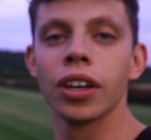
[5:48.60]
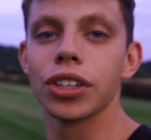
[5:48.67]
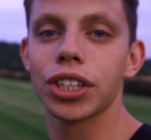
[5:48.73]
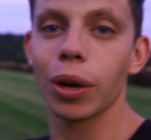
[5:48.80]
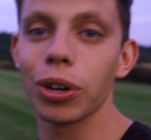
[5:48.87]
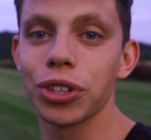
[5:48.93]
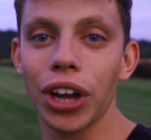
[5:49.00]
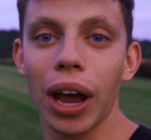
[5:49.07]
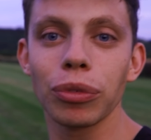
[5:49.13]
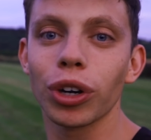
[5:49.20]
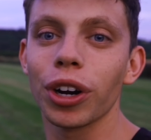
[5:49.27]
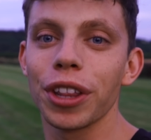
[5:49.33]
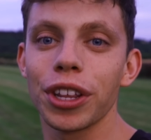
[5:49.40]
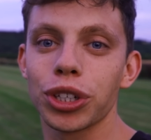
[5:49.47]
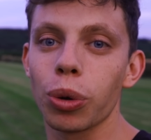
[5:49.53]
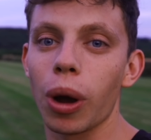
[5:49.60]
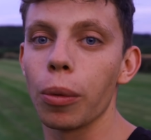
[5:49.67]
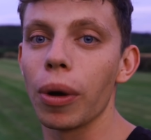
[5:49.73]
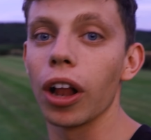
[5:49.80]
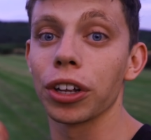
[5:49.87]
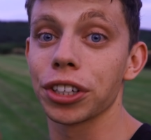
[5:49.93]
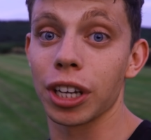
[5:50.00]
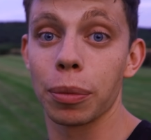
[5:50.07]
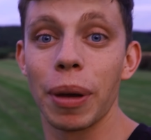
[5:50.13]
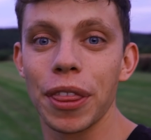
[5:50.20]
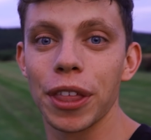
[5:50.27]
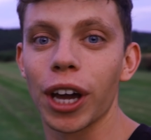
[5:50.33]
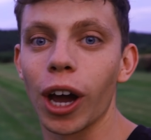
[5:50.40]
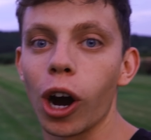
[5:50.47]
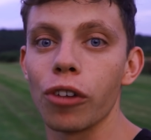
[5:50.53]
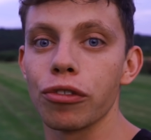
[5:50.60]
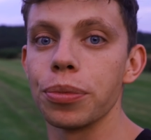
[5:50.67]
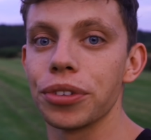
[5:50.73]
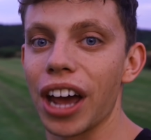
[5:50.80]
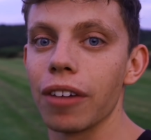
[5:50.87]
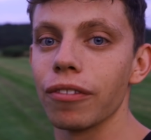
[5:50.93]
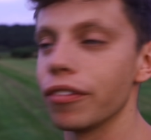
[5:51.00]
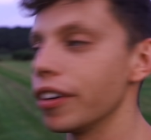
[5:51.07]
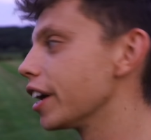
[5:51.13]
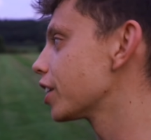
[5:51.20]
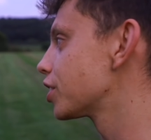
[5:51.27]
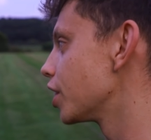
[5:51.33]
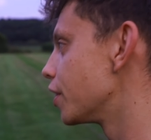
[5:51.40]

So I timed all of this quite well because I picked the car up from Tamvix,